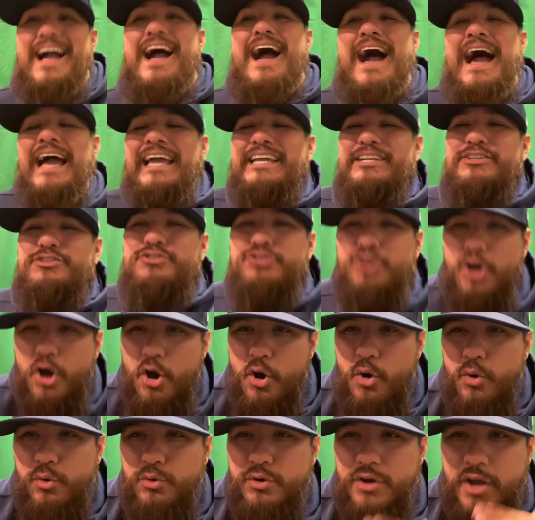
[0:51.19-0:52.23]
I
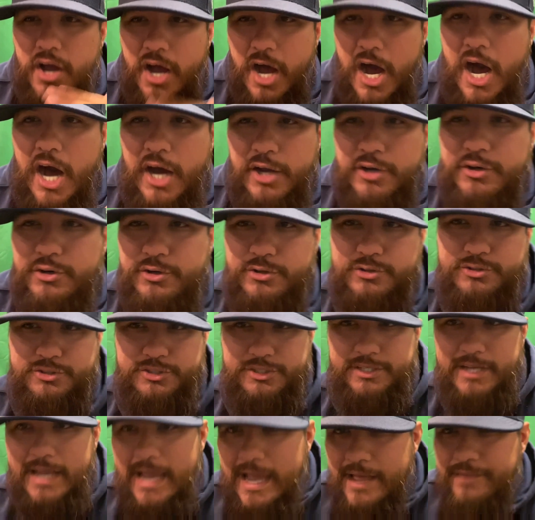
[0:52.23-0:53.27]
don't
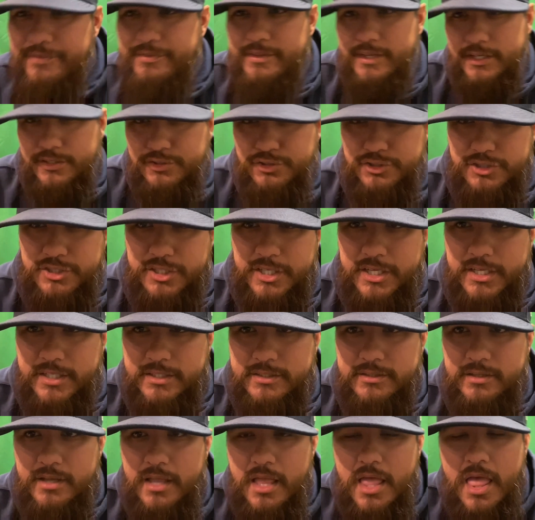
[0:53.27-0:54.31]
understand this shit.